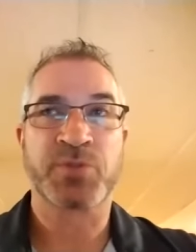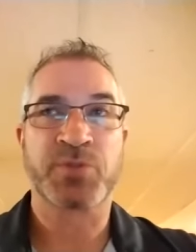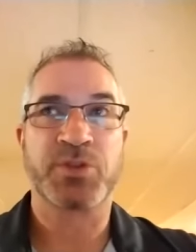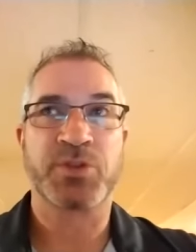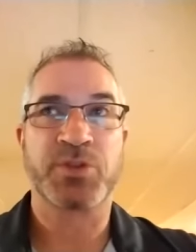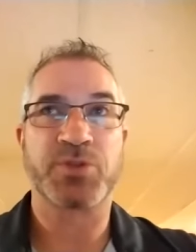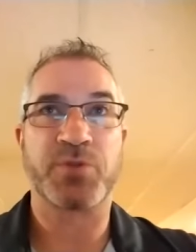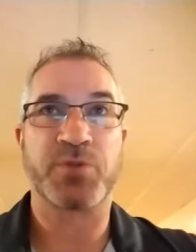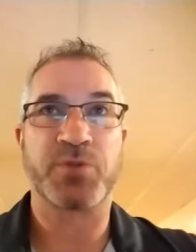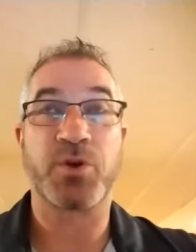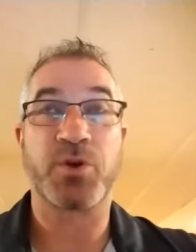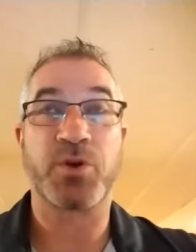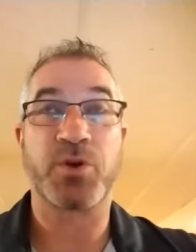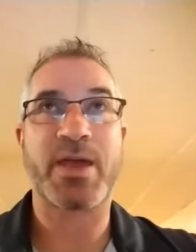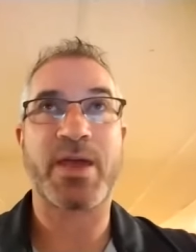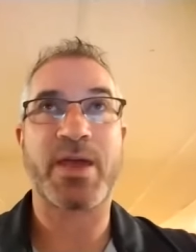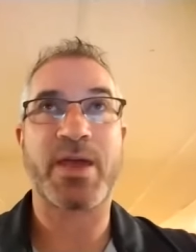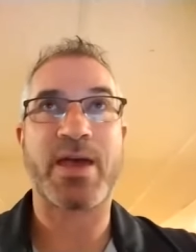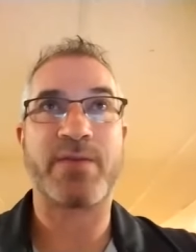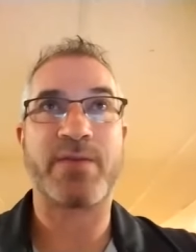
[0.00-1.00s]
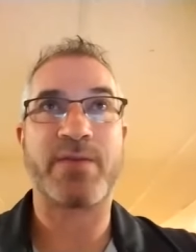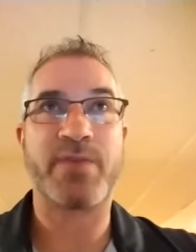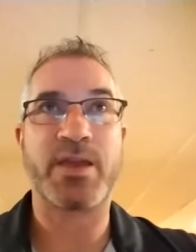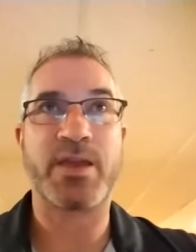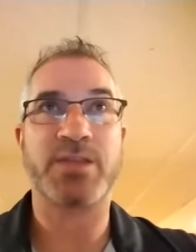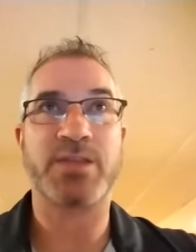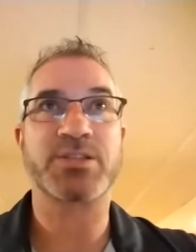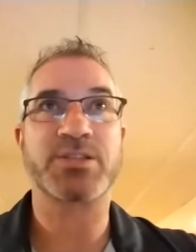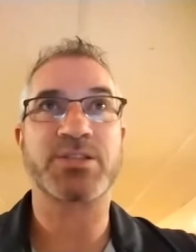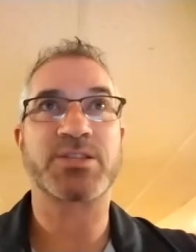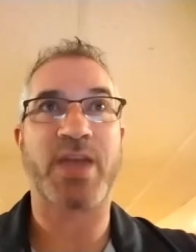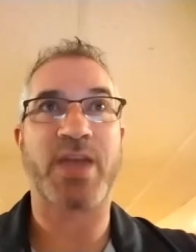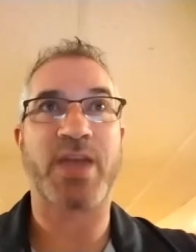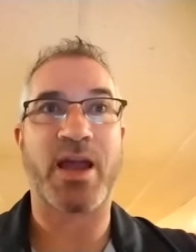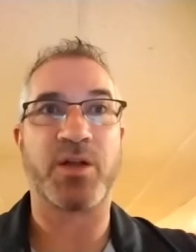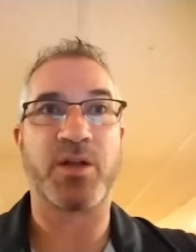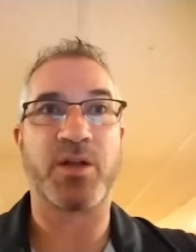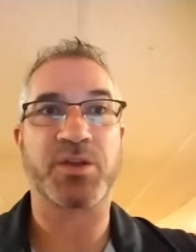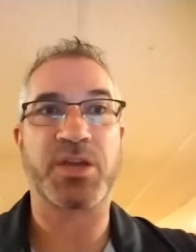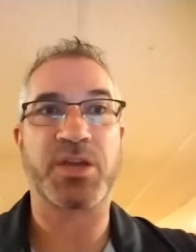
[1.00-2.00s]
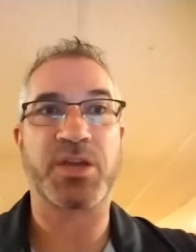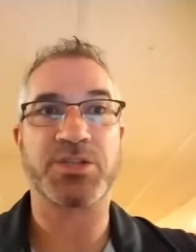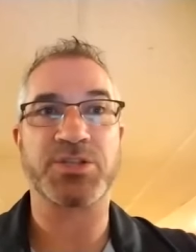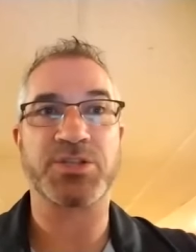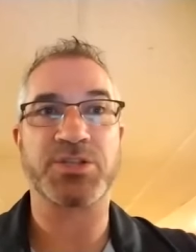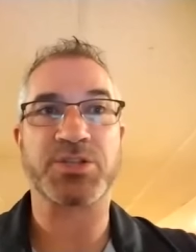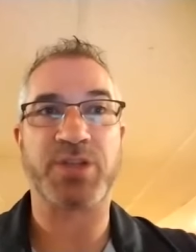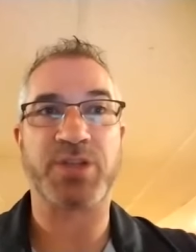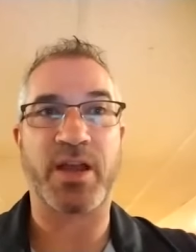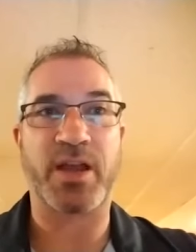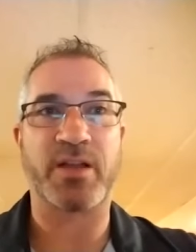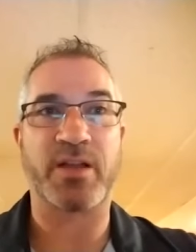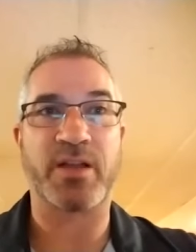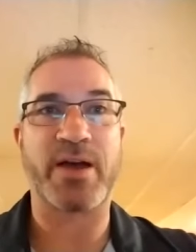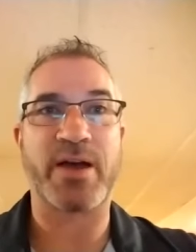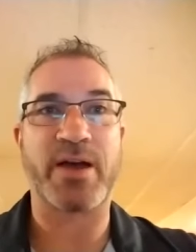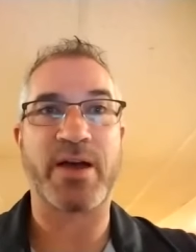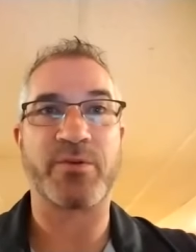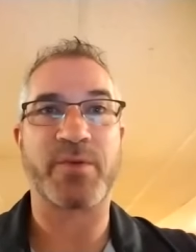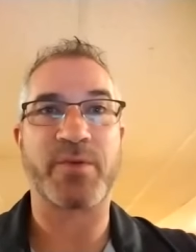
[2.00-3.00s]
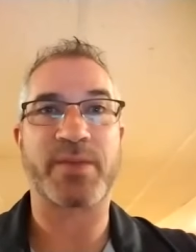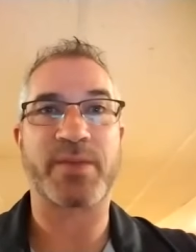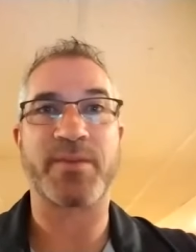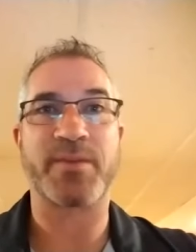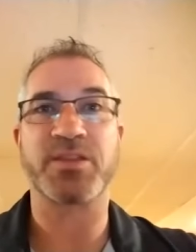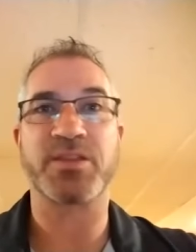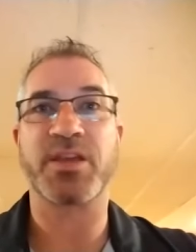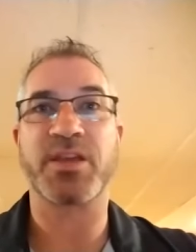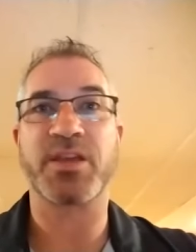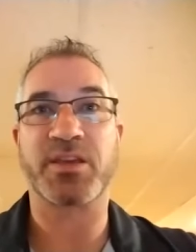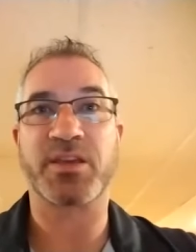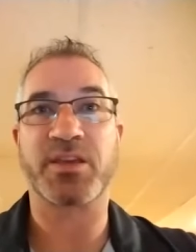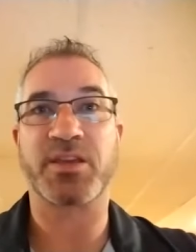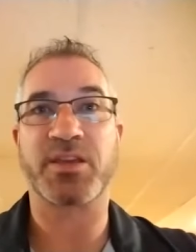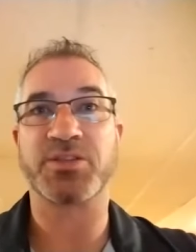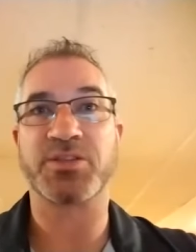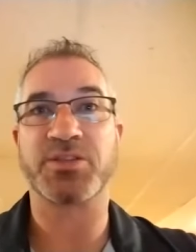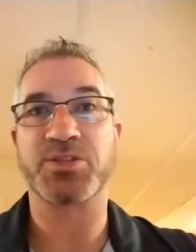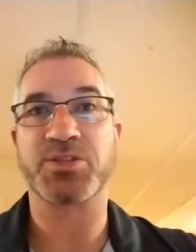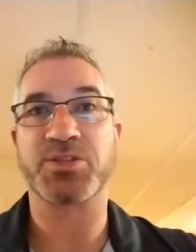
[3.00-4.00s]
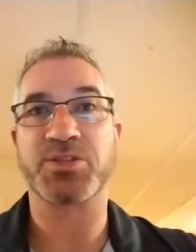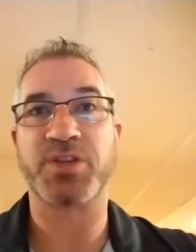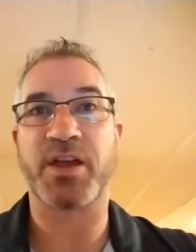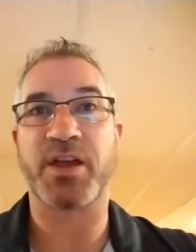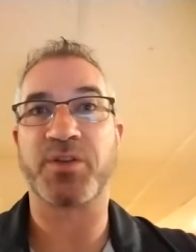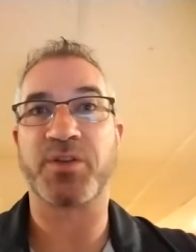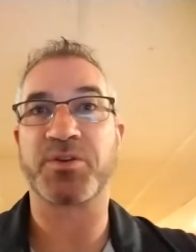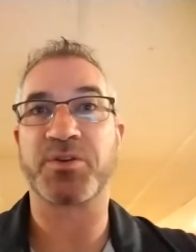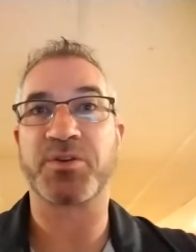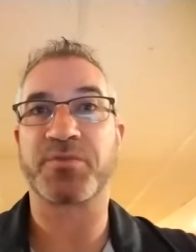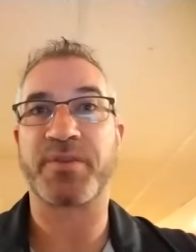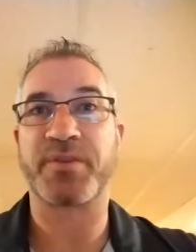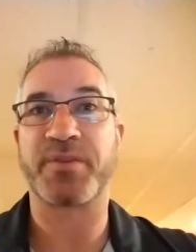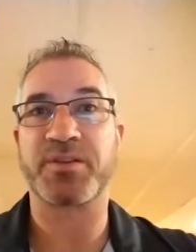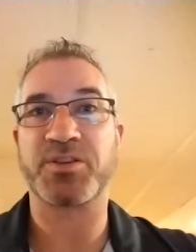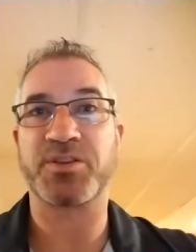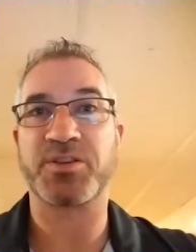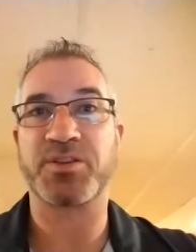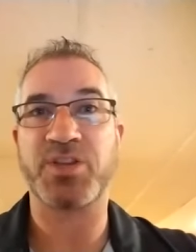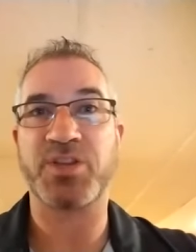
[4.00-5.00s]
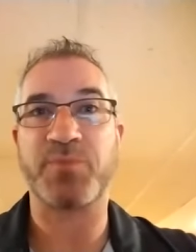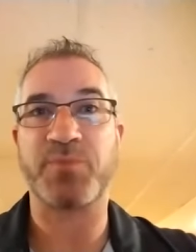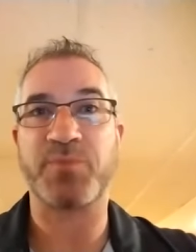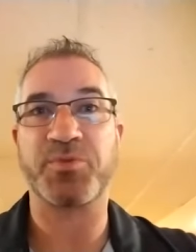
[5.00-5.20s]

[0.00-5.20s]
So if you don't have a scale, a kitchen scale, I would recommend getting a kitchen scale. They're fairly cheap.